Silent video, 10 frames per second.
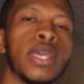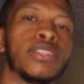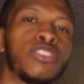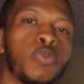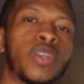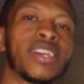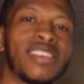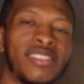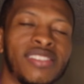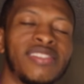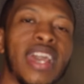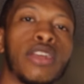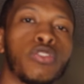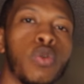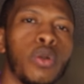just because that's a
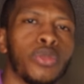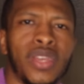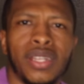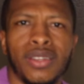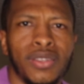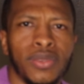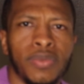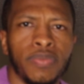status quo thing to do.